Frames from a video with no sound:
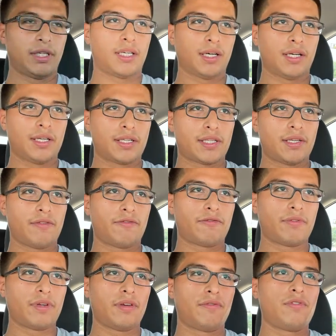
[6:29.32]
because if
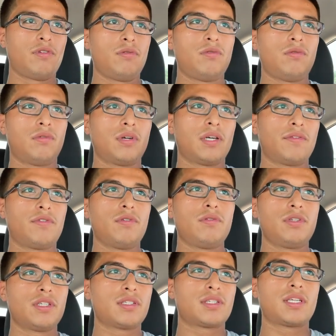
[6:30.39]
if you if
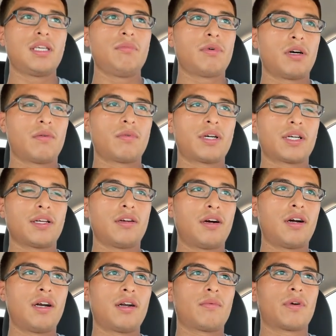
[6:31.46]
you just keep on working
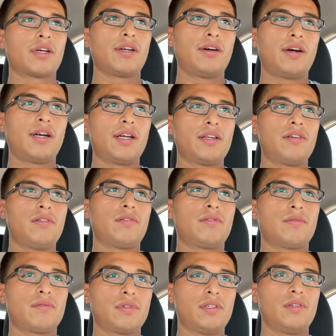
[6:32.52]
hard and working hard and you
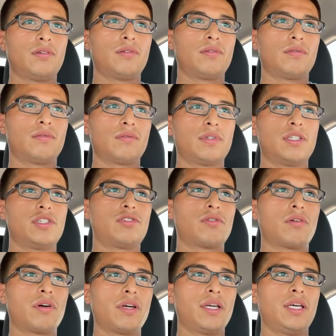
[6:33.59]
don't you don't
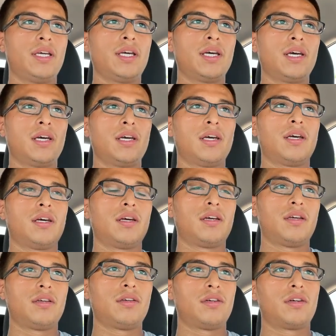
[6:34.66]
enjoy
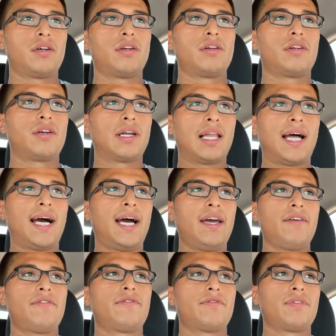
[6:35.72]
your your
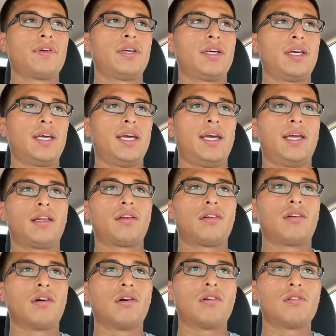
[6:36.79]
life and
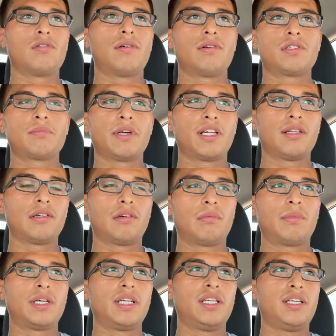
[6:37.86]
go spend a little
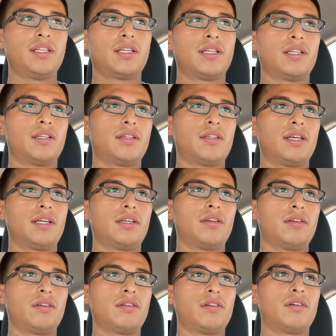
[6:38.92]
money then then
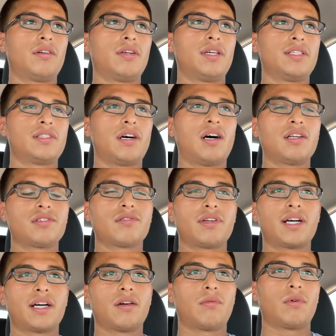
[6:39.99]
you're it's also
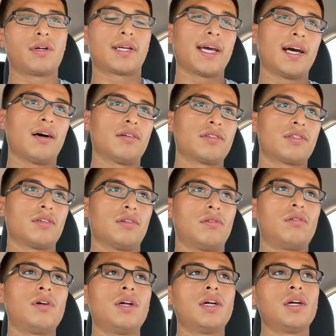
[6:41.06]
not gonna work out
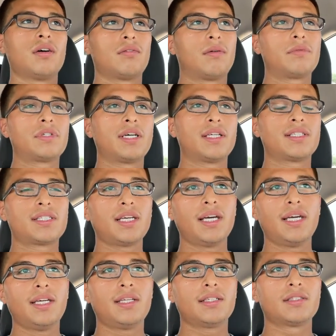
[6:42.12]
so what I'm trying to
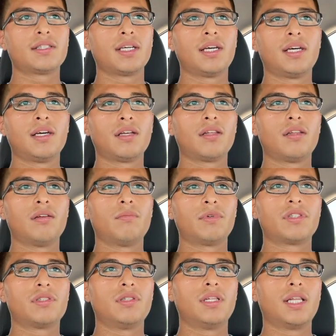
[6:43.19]
say is
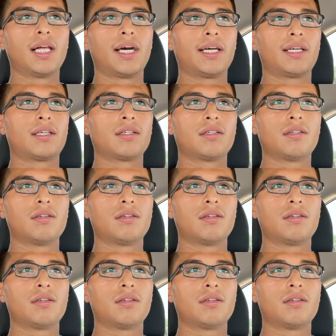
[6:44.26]
like